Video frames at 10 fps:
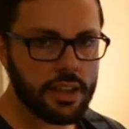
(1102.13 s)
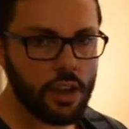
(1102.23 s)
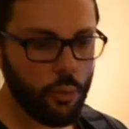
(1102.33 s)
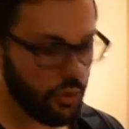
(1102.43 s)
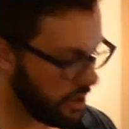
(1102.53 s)
thing
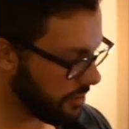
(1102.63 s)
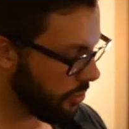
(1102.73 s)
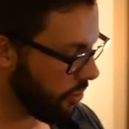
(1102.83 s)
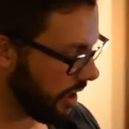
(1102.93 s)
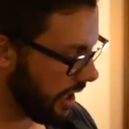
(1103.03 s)
I wanted to
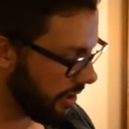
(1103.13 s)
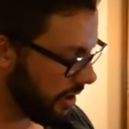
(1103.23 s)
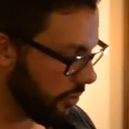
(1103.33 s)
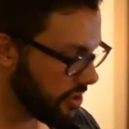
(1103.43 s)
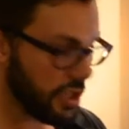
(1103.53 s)
point out on
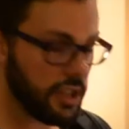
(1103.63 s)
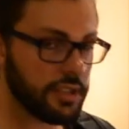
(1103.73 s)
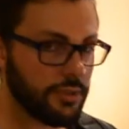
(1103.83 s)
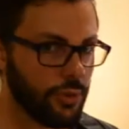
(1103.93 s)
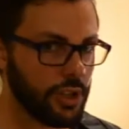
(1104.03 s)
here, which I think
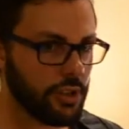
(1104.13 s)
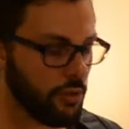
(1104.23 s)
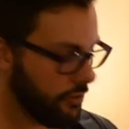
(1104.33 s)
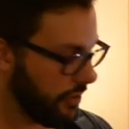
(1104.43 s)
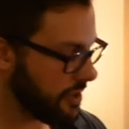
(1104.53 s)
is a really
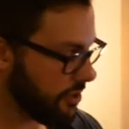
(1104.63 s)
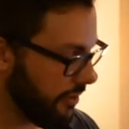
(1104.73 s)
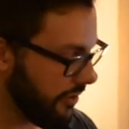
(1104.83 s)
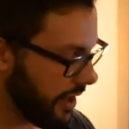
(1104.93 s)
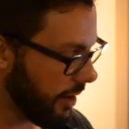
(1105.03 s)
cool feature I
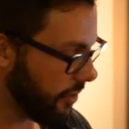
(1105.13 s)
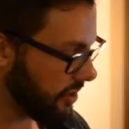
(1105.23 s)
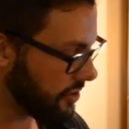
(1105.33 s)
found out when I was